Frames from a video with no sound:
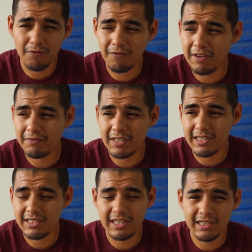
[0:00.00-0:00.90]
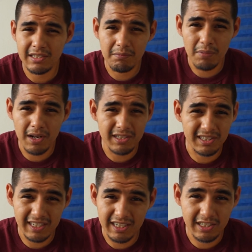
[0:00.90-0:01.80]
50-60 bucks
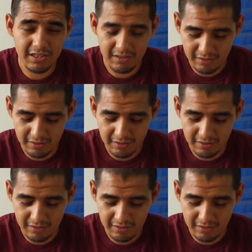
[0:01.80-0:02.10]
each.